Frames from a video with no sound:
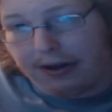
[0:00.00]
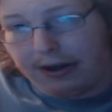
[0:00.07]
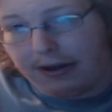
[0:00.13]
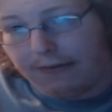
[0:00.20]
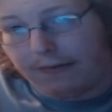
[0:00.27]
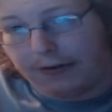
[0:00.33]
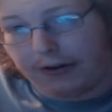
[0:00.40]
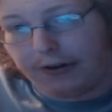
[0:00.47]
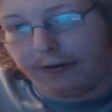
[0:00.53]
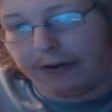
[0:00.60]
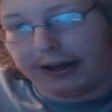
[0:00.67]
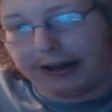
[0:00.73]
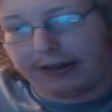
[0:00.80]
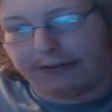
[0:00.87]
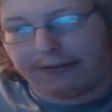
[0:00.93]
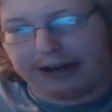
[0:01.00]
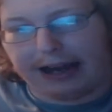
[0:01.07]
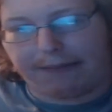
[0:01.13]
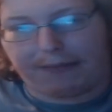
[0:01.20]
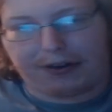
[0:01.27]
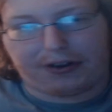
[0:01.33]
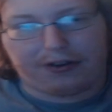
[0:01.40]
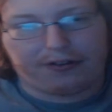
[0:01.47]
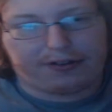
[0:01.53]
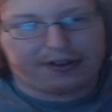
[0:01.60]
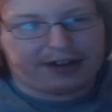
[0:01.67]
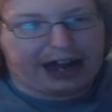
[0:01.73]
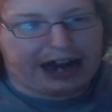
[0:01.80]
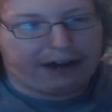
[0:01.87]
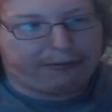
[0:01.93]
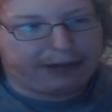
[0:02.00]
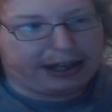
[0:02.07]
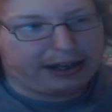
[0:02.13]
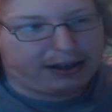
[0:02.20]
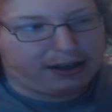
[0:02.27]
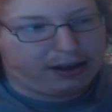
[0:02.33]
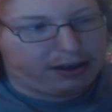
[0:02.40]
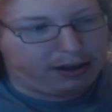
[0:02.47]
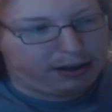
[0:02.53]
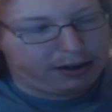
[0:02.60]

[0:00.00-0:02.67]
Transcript: for doing 3 episodes that a week.